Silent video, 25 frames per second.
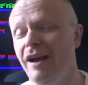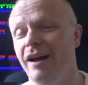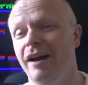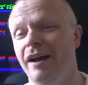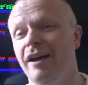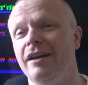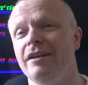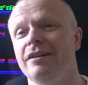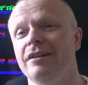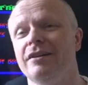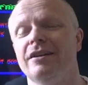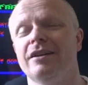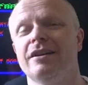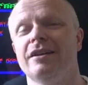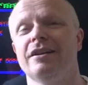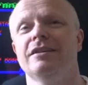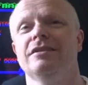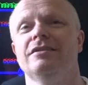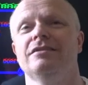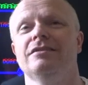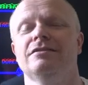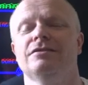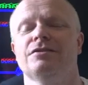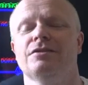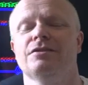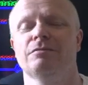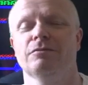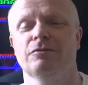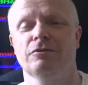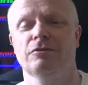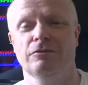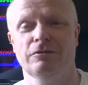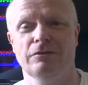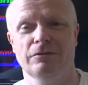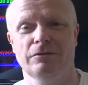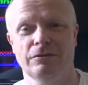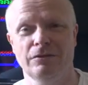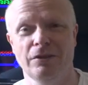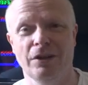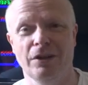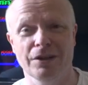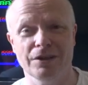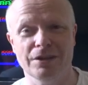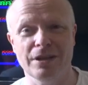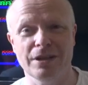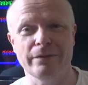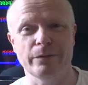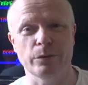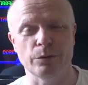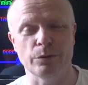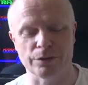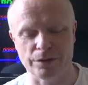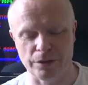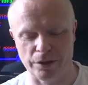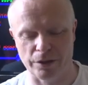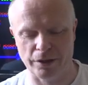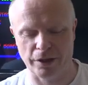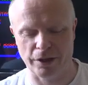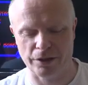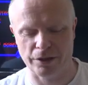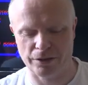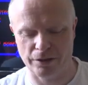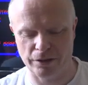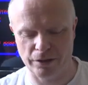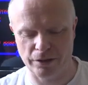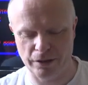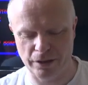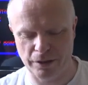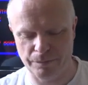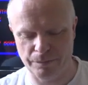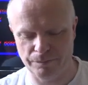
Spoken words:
And some nice levels in it actually.